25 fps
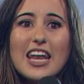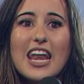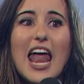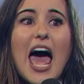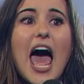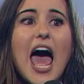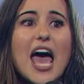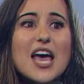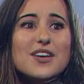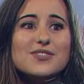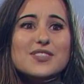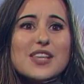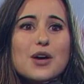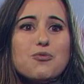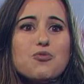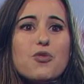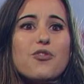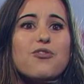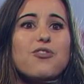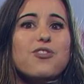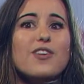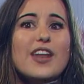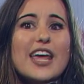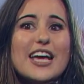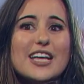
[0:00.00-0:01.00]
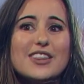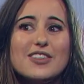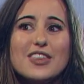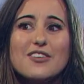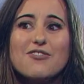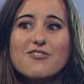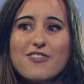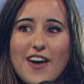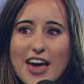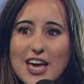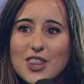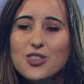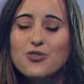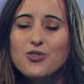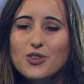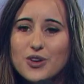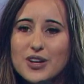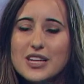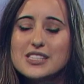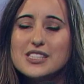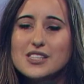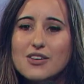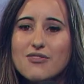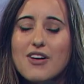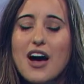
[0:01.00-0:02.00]
Lives that reflect the
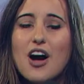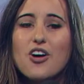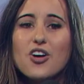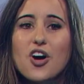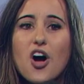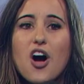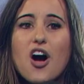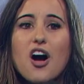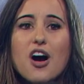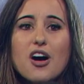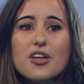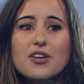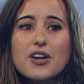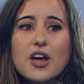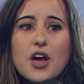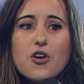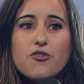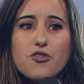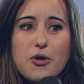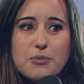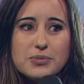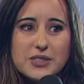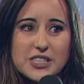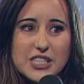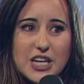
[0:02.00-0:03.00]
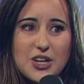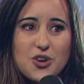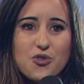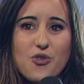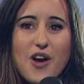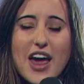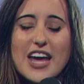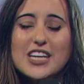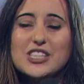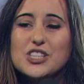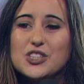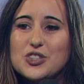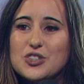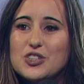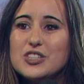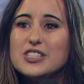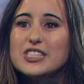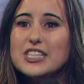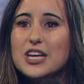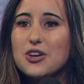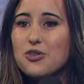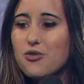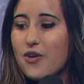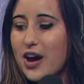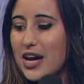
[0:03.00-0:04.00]
faithfulness of our God from generation to
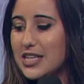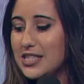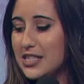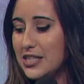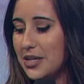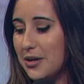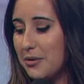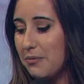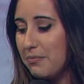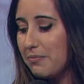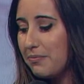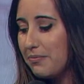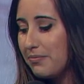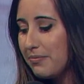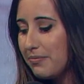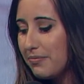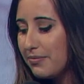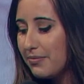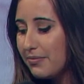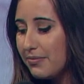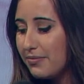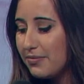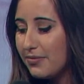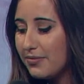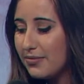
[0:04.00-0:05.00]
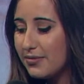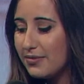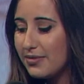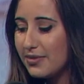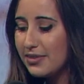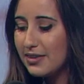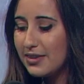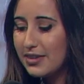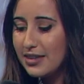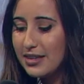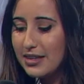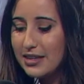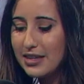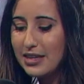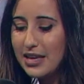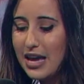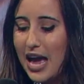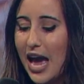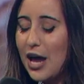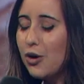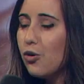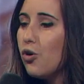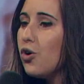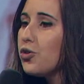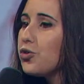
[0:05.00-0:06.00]
generation.
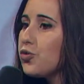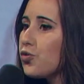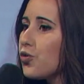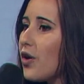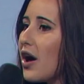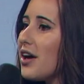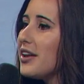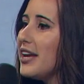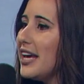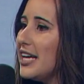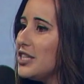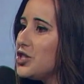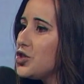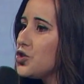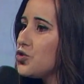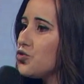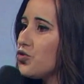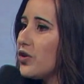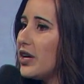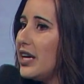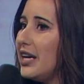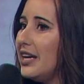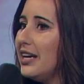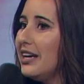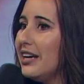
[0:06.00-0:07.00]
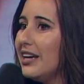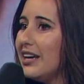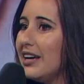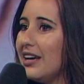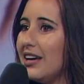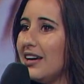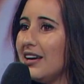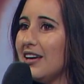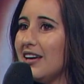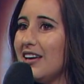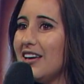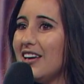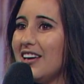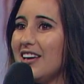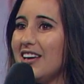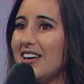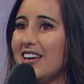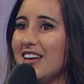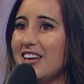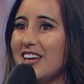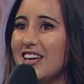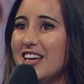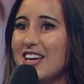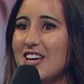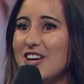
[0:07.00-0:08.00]
And all throughout history,
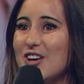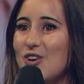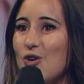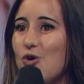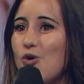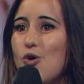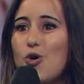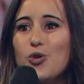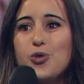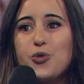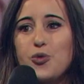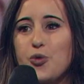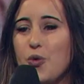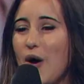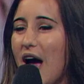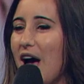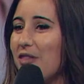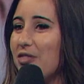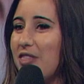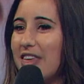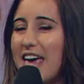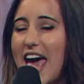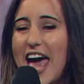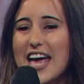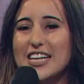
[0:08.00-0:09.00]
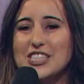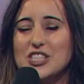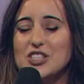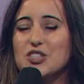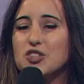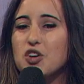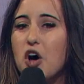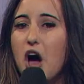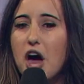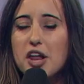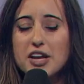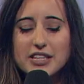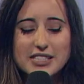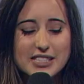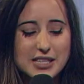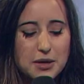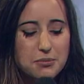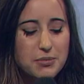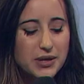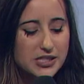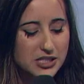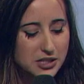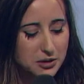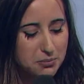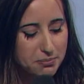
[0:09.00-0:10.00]
all throughout the ages, God has
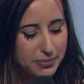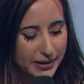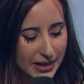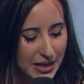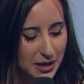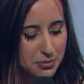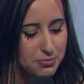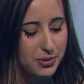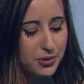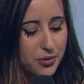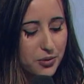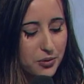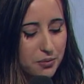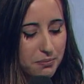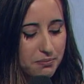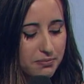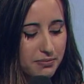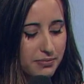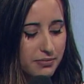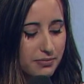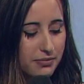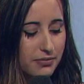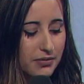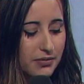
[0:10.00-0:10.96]
commissioned people.